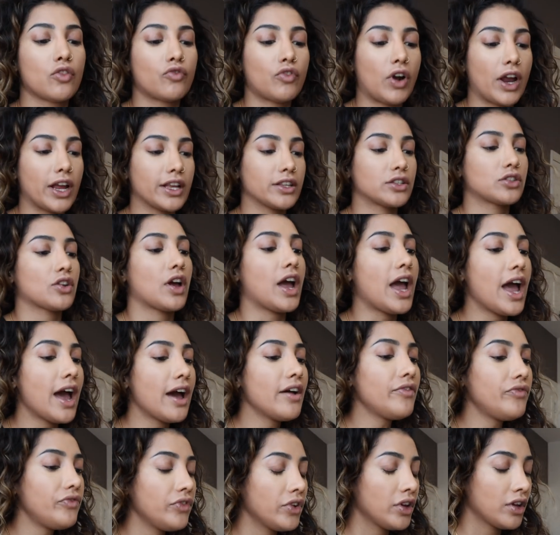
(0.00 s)
Right, so I
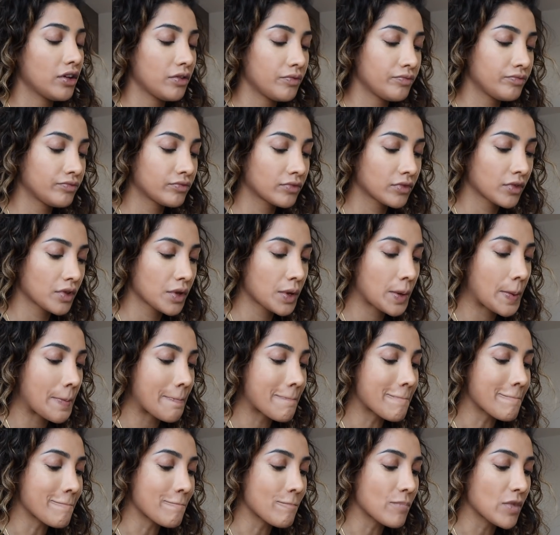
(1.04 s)
have
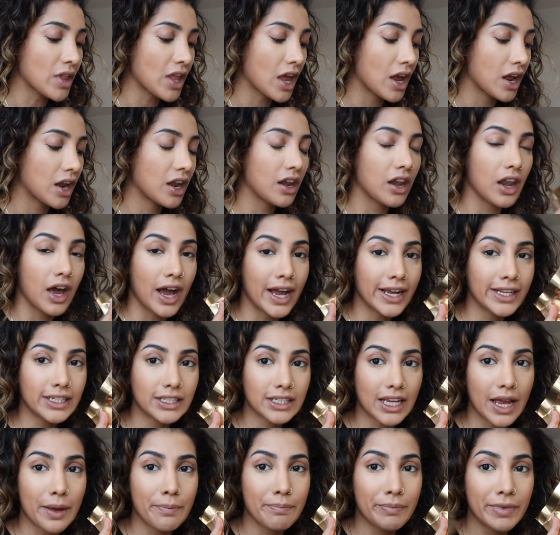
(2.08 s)

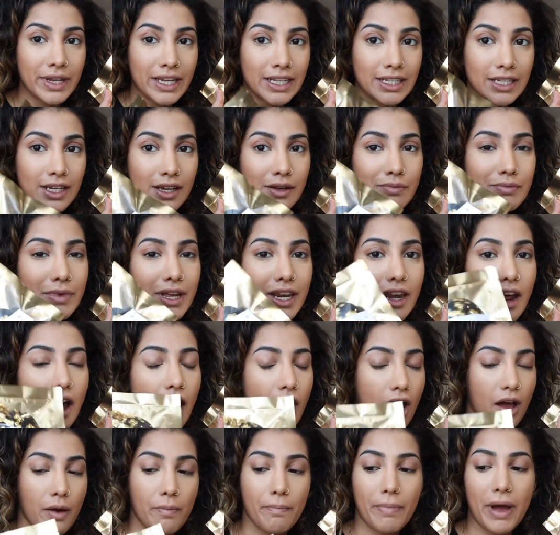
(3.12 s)
light and medium in
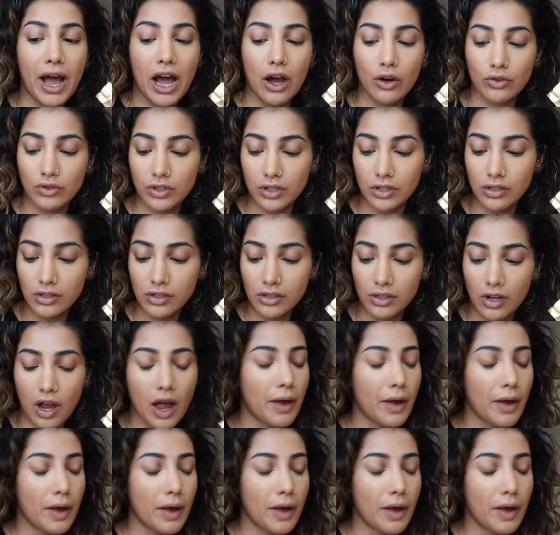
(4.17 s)
her powders.